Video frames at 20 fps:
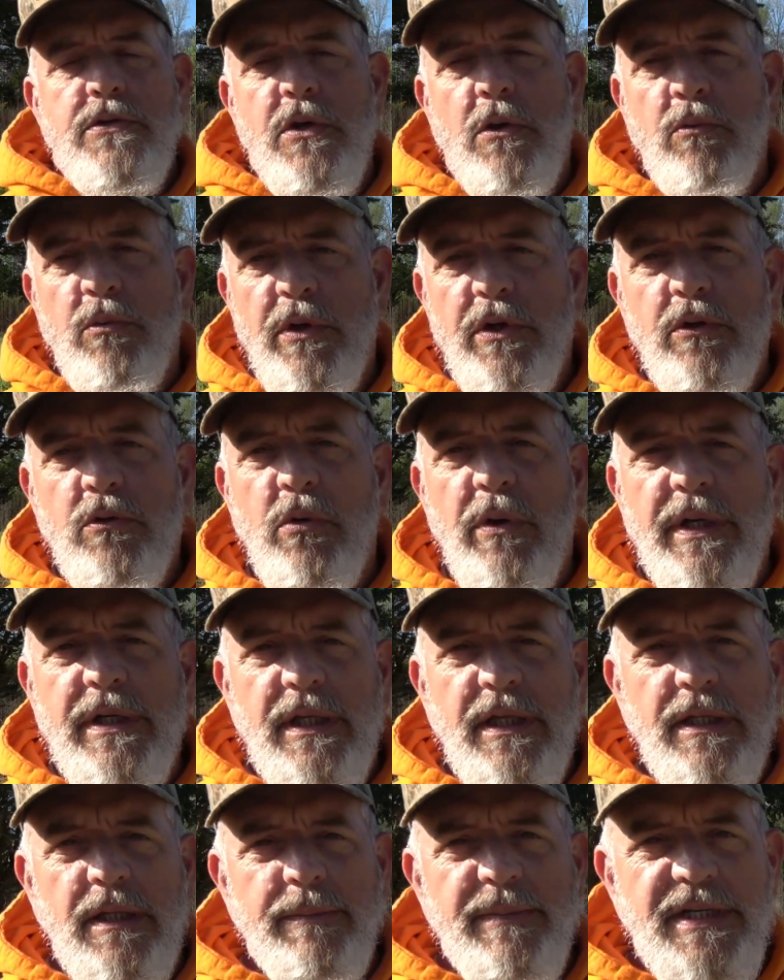So real
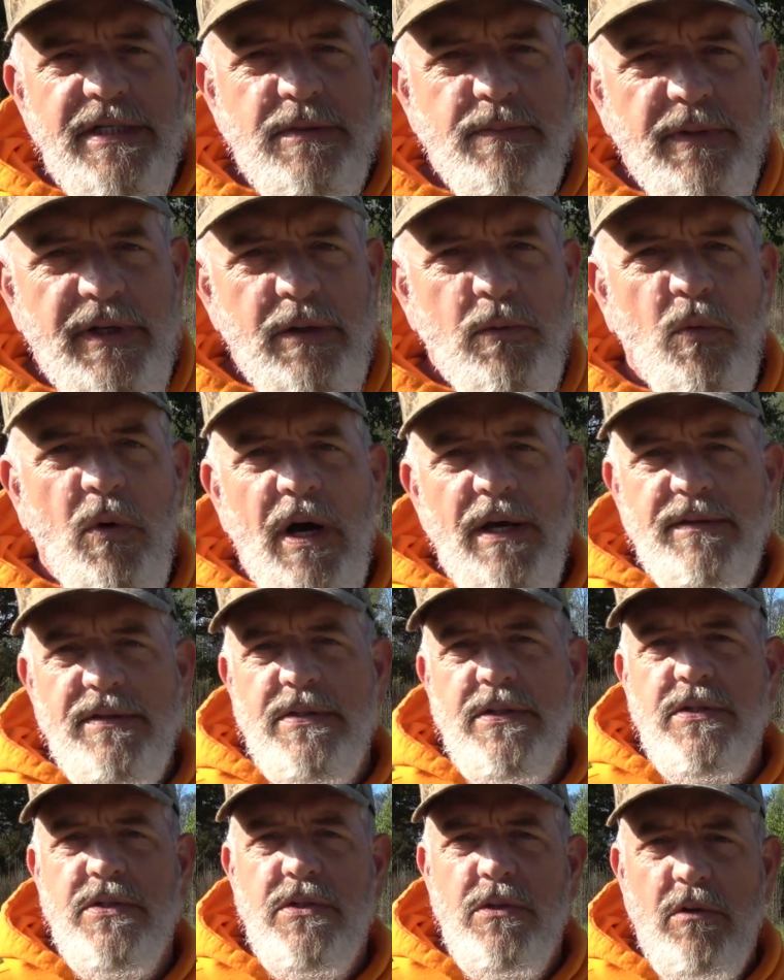quickly, let me explain why
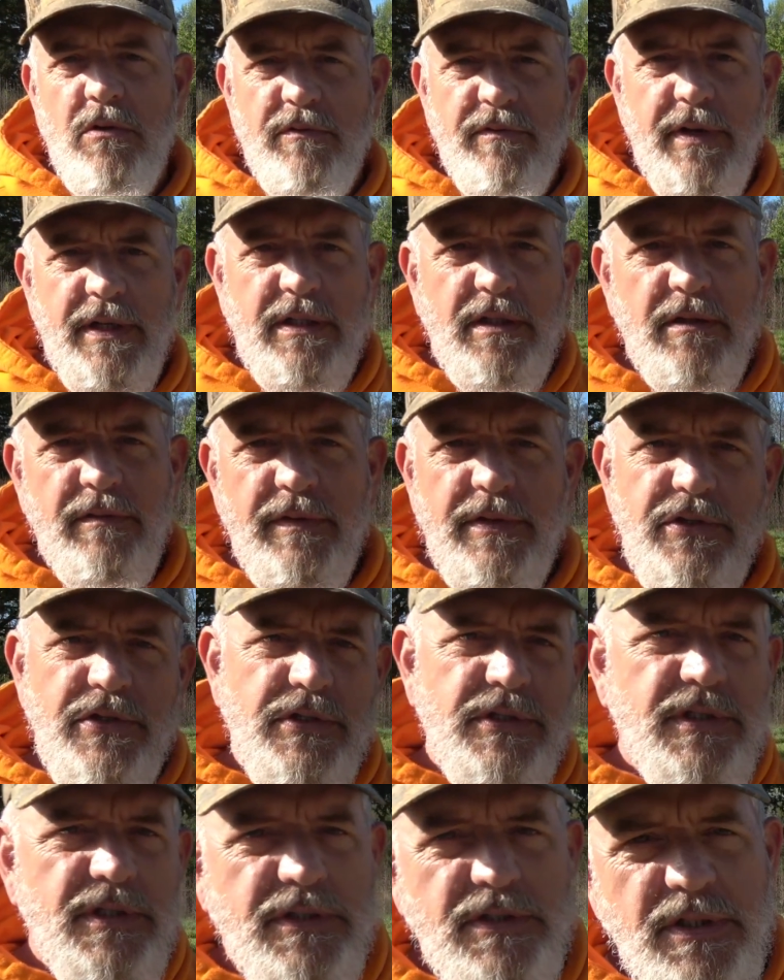this is so effective and
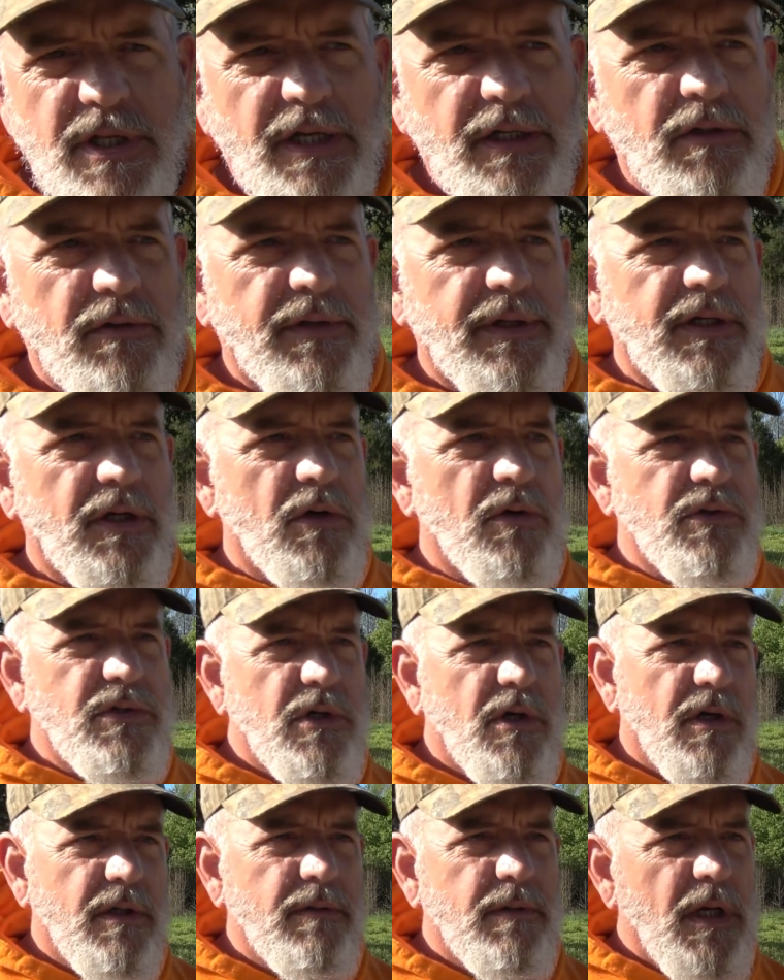just the cycle that goes
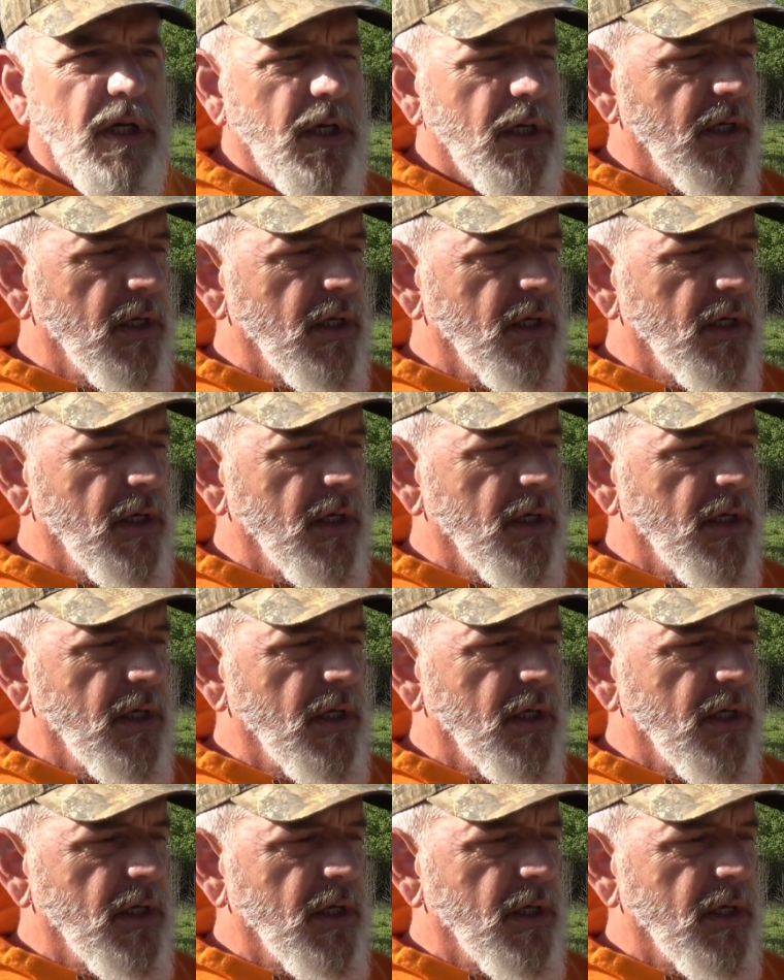on.